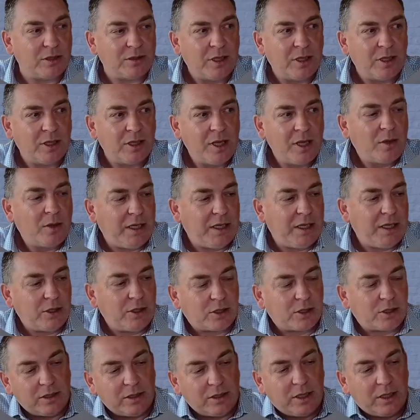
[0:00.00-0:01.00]
We look at
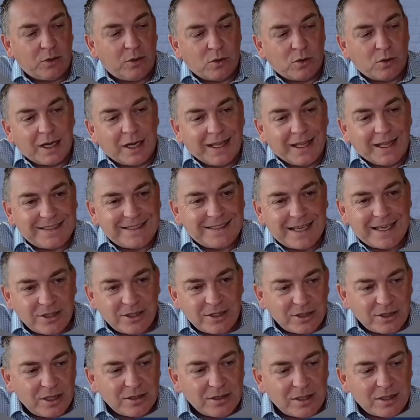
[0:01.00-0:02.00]
the organization as
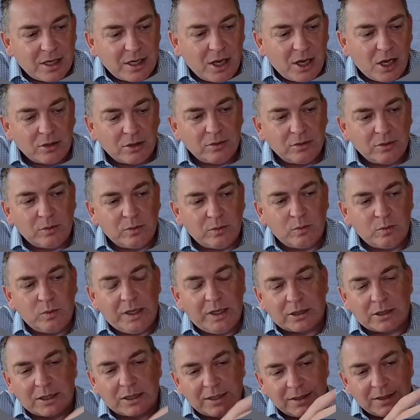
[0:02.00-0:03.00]
a whole, we look at
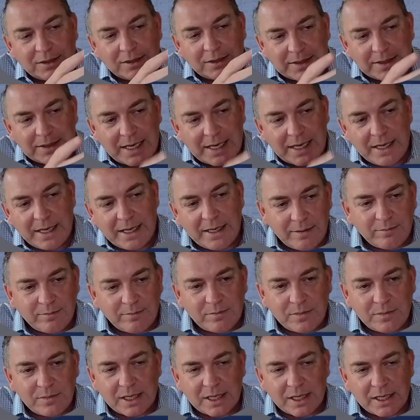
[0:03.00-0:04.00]
teams
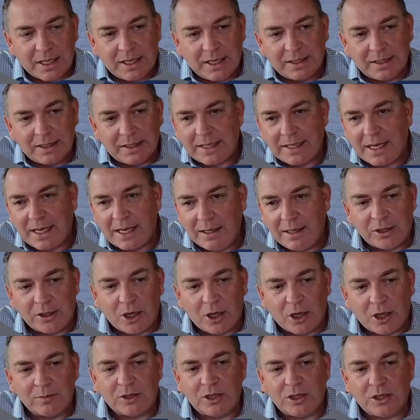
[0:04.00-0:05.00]
and team
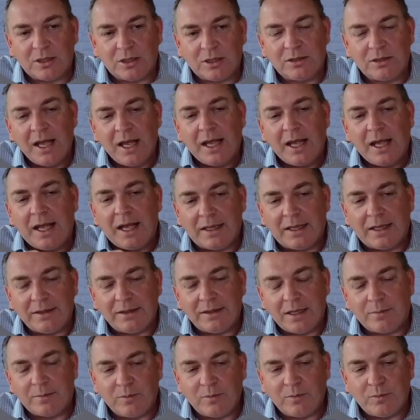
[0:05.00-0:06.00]
adoption, and then we
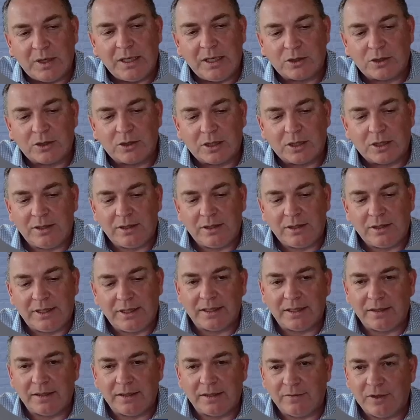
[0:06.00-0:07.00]
look at the
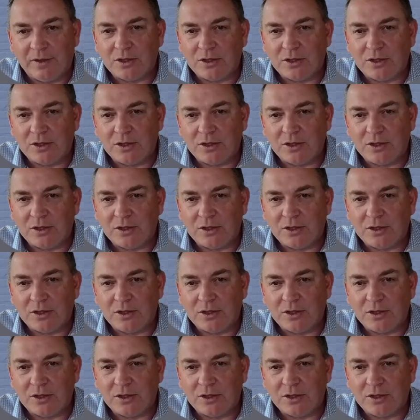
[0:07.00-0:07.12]
individual.